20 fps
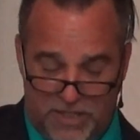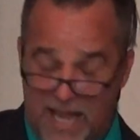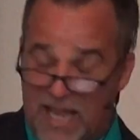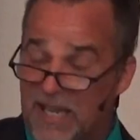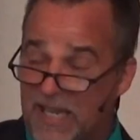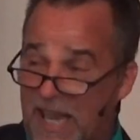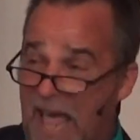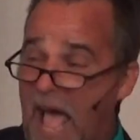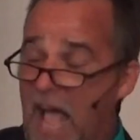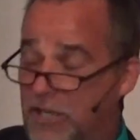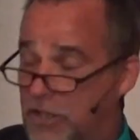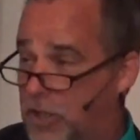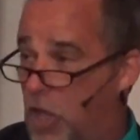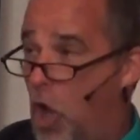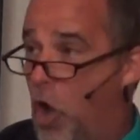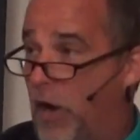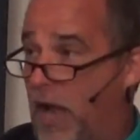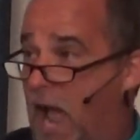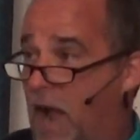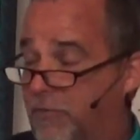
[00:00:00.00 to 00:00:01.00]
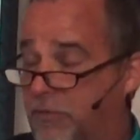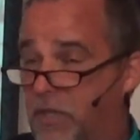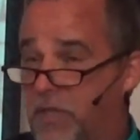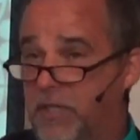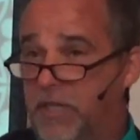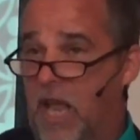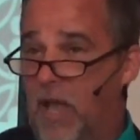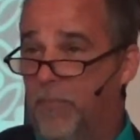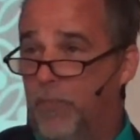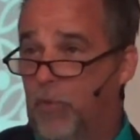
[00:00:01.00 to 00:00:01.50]
didn't last long after
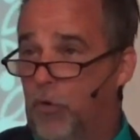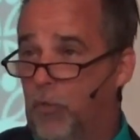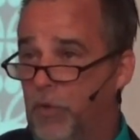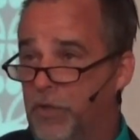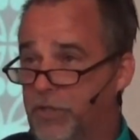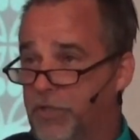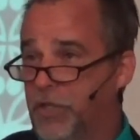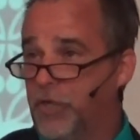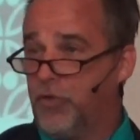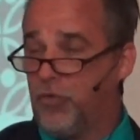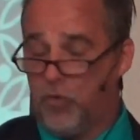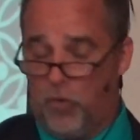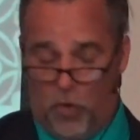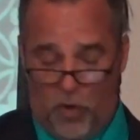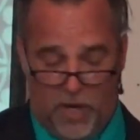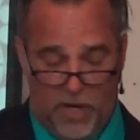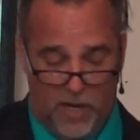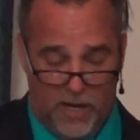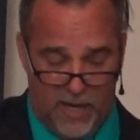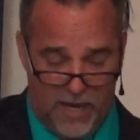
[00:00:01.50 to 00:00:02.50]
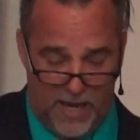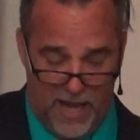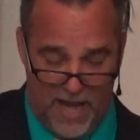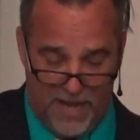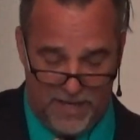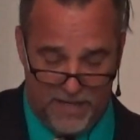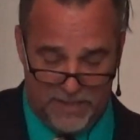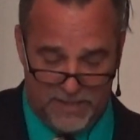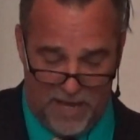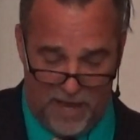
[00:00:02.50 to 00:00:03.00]
the temple was destroyed in
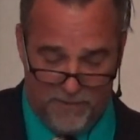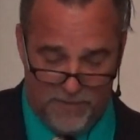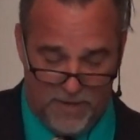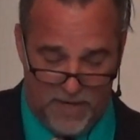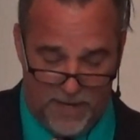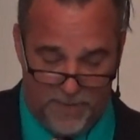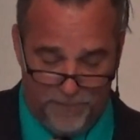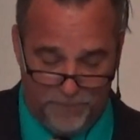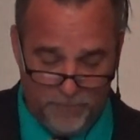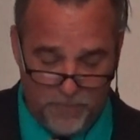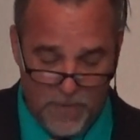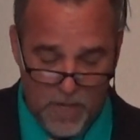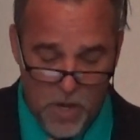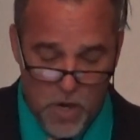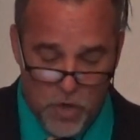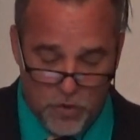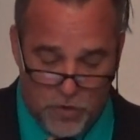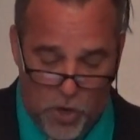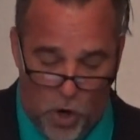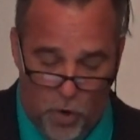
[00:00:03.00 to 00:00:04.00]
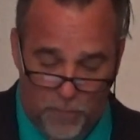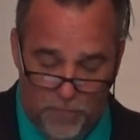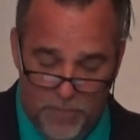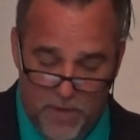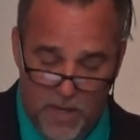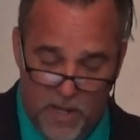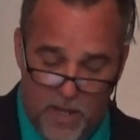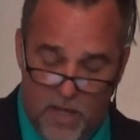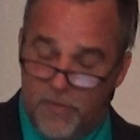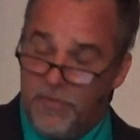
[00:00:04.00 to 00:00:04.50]
AD 70.
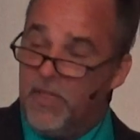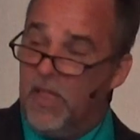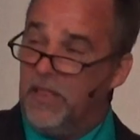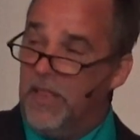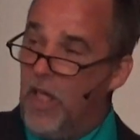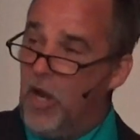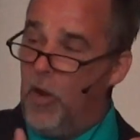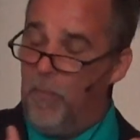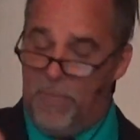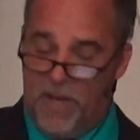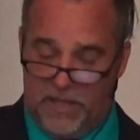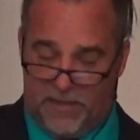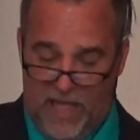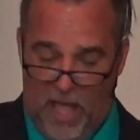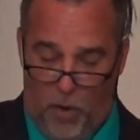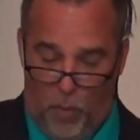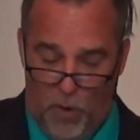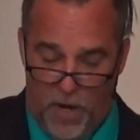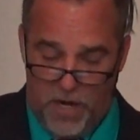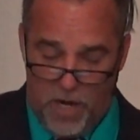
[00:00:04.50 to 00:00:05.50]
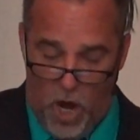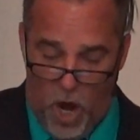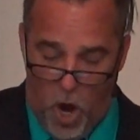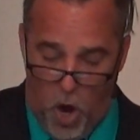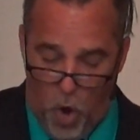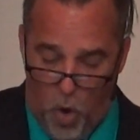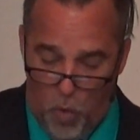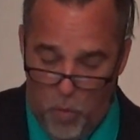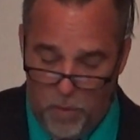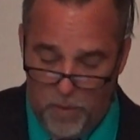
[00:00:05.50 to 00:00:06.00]
So the little bit that we
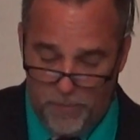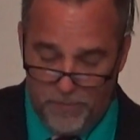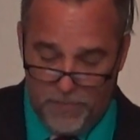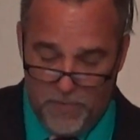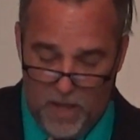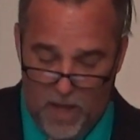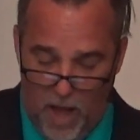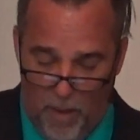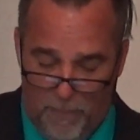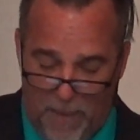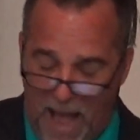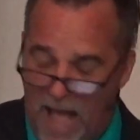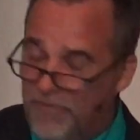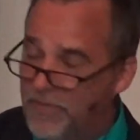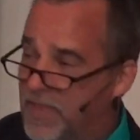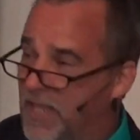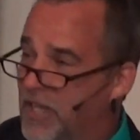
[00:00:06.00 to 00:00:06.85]
know about